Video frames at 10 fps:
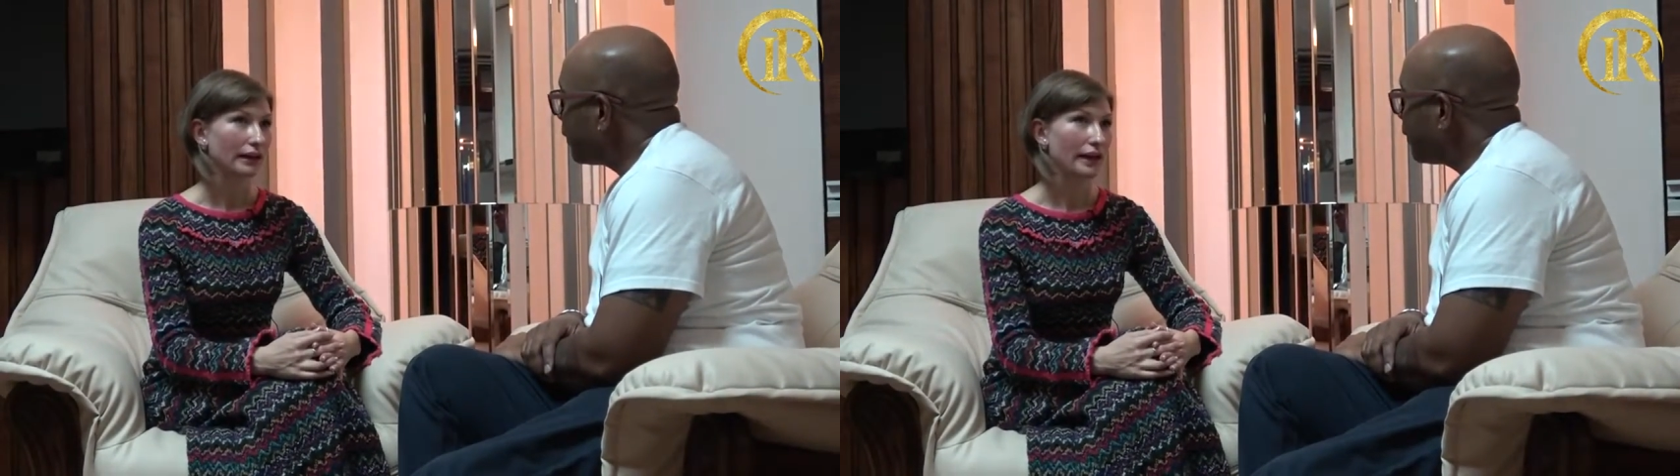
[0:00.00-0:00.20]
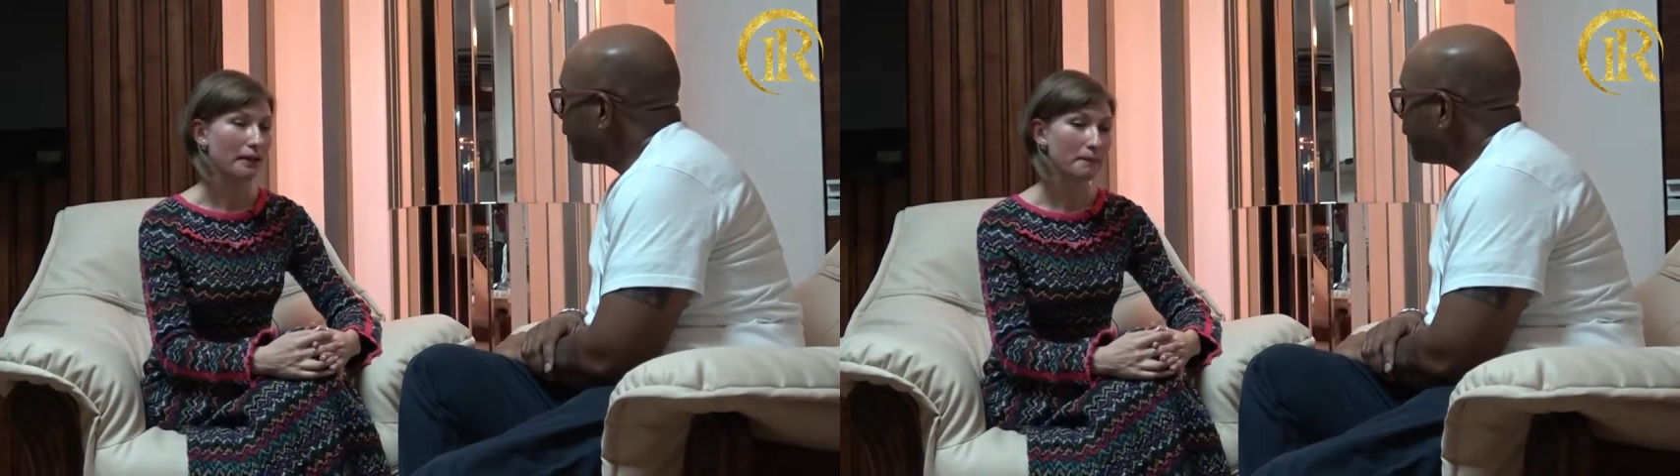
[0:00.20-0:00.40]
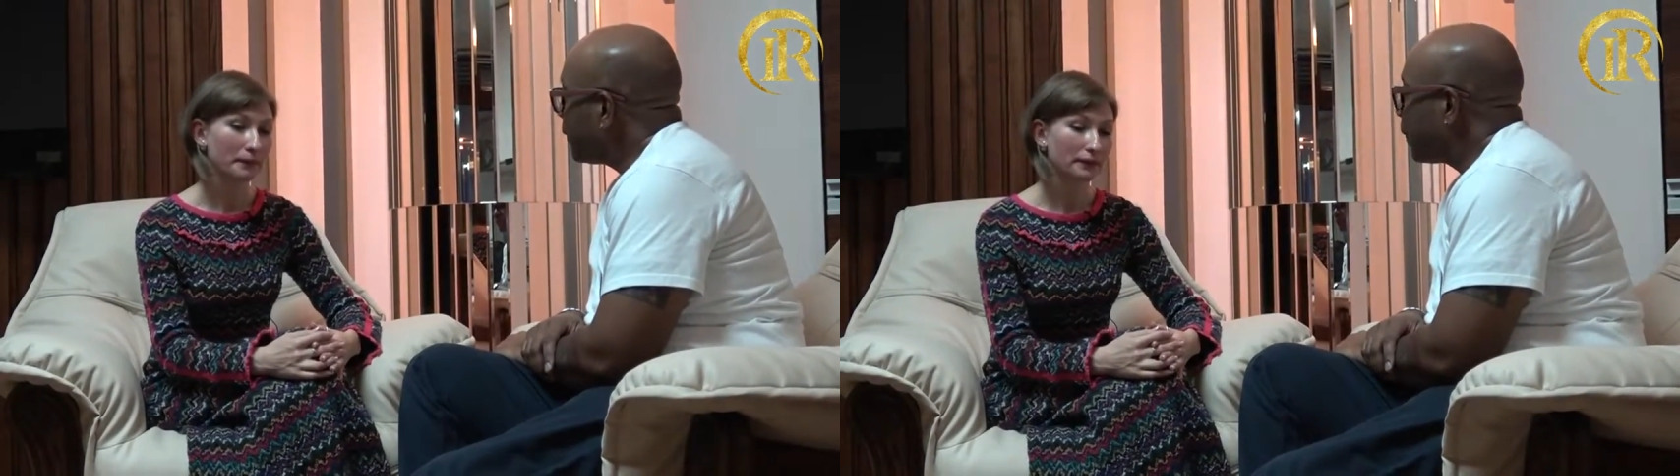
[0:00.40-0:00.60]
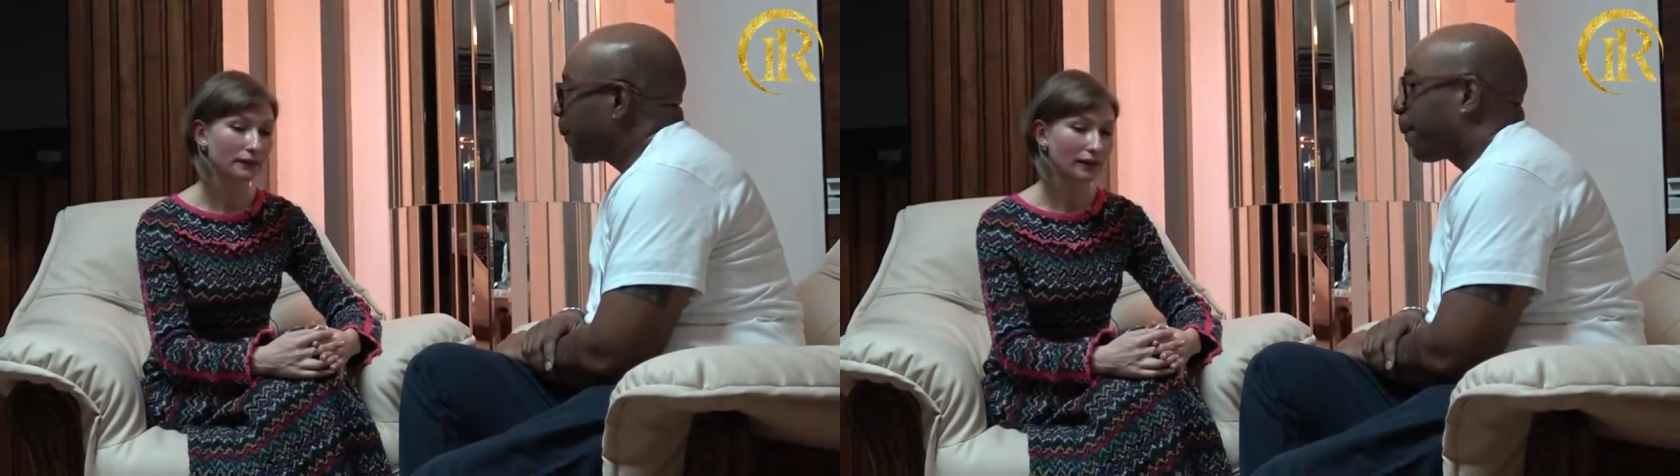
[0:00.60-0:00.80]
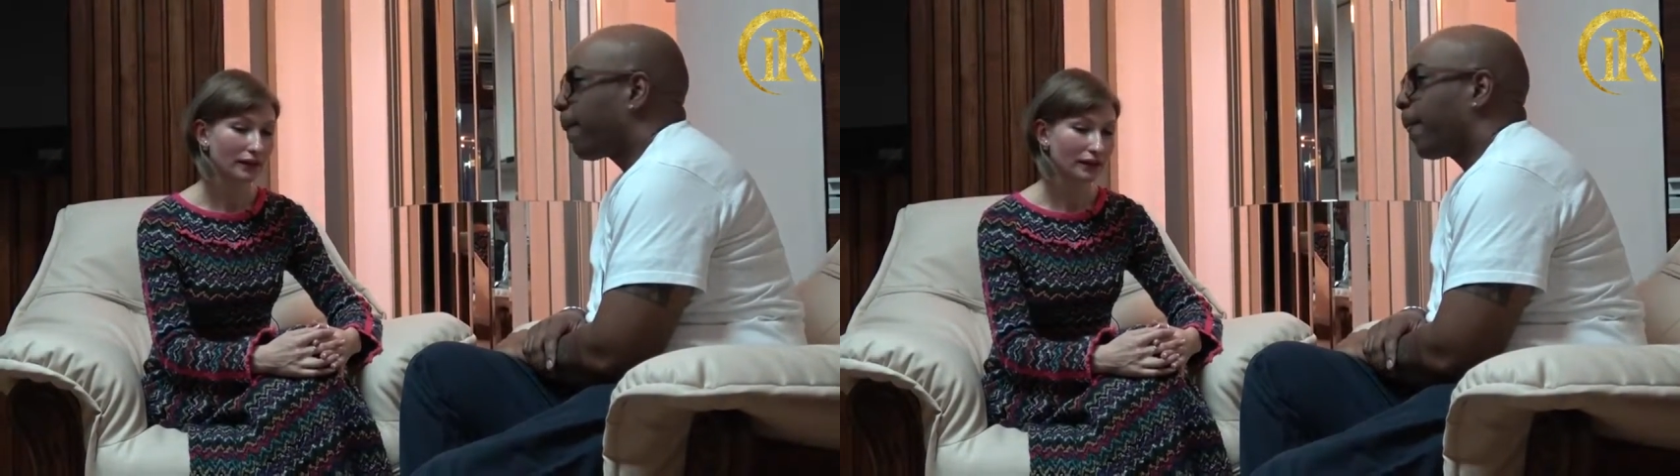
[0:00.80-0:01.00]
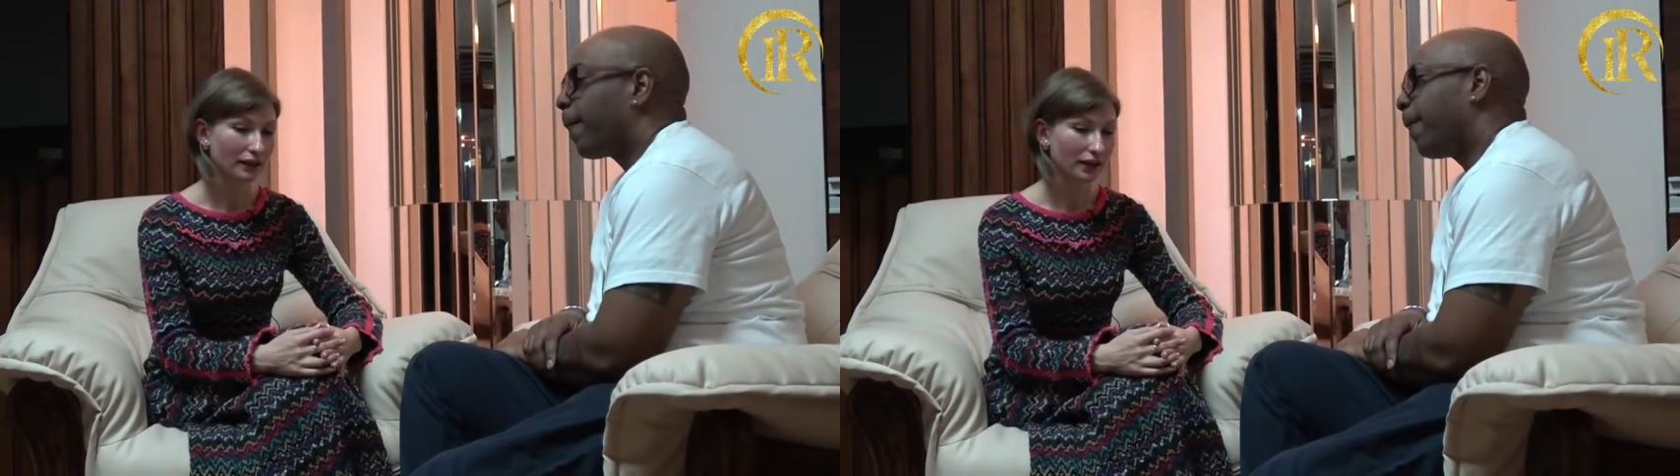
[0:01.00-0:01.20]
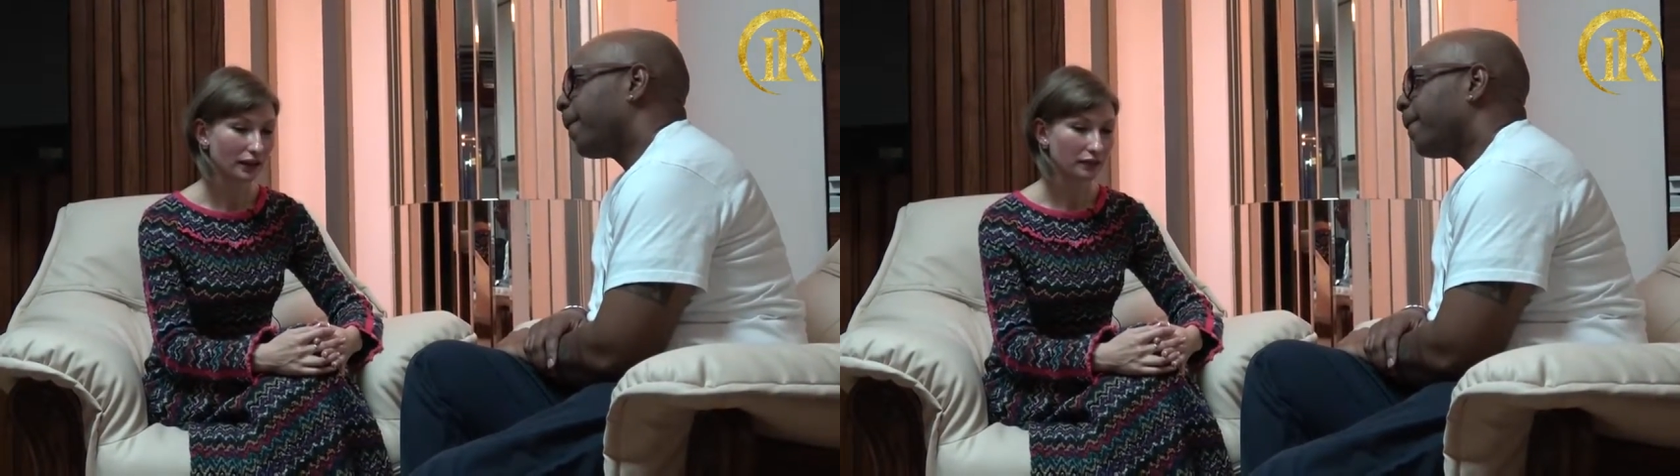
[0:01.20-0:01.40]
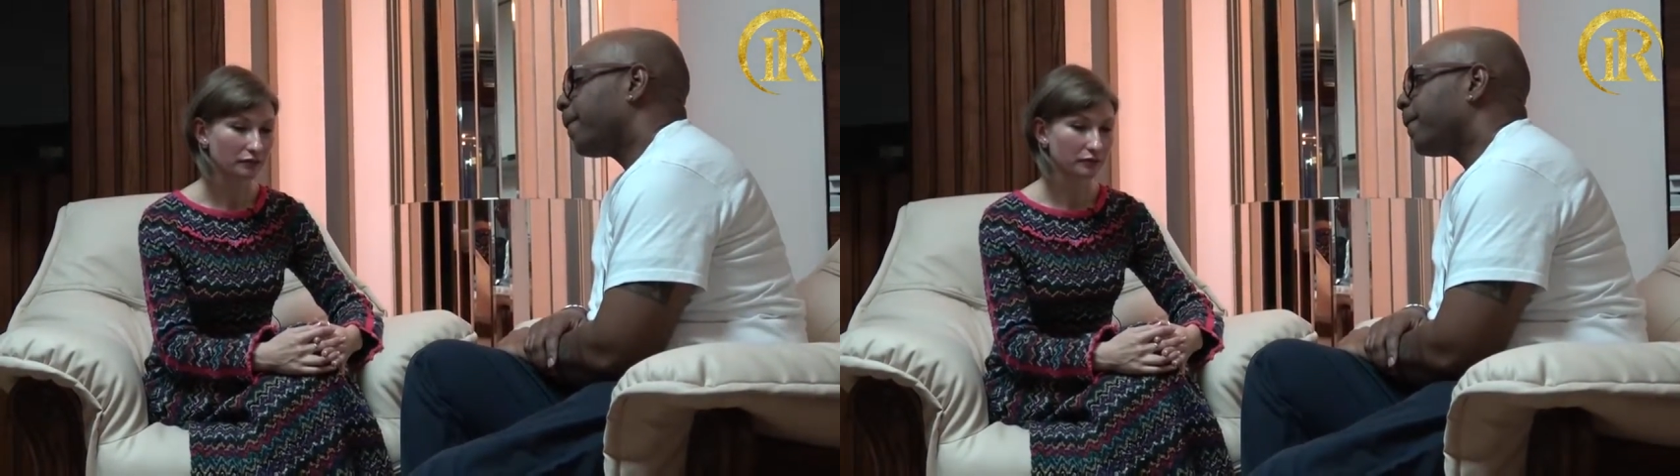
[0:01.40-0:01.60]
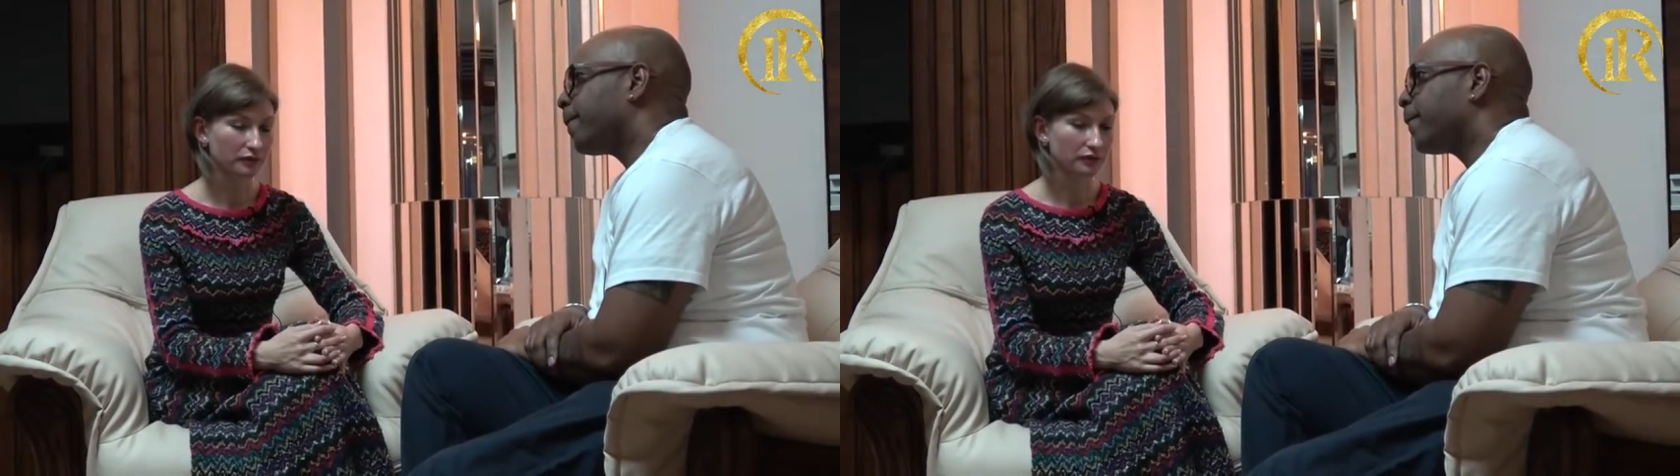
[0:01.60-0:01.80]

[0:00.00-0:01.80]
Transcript: Yep, I have